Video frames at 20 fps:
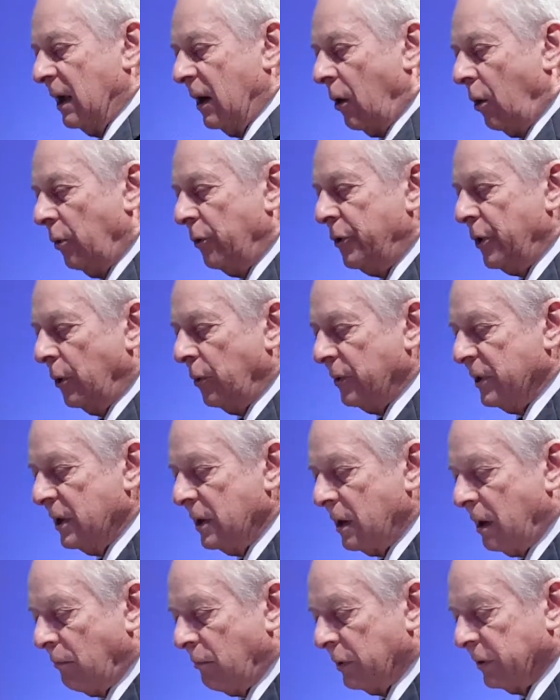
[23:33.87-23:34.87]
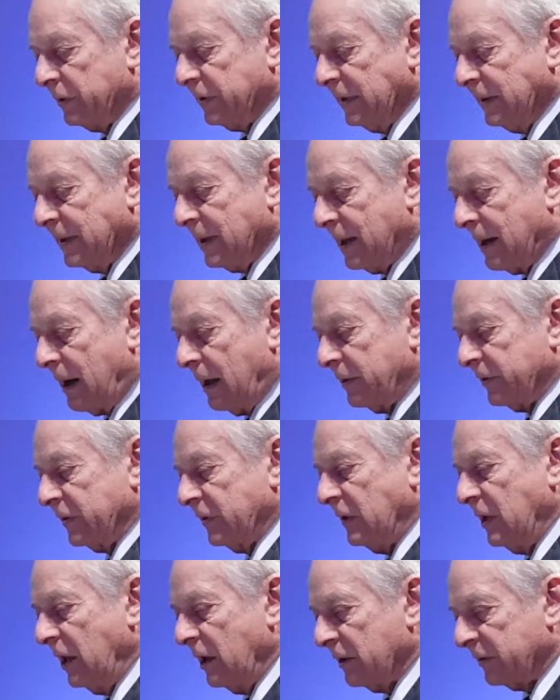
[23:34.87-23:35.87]
although the numbers in the
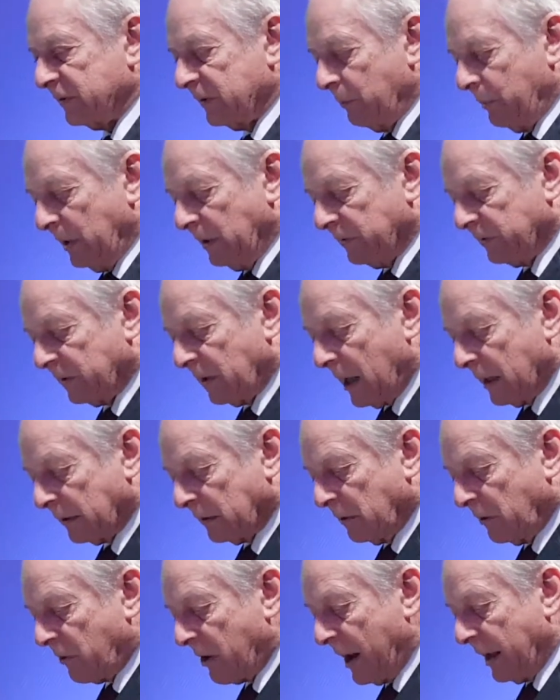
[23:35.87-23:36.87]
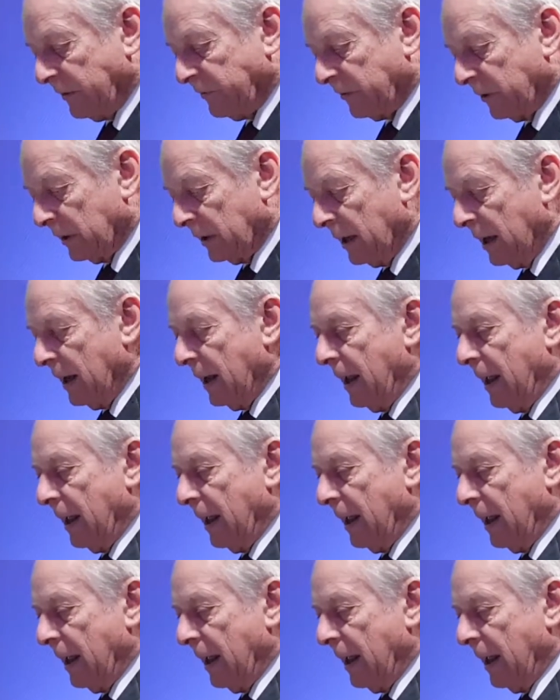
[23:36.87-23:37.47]
last years have been slightly rising,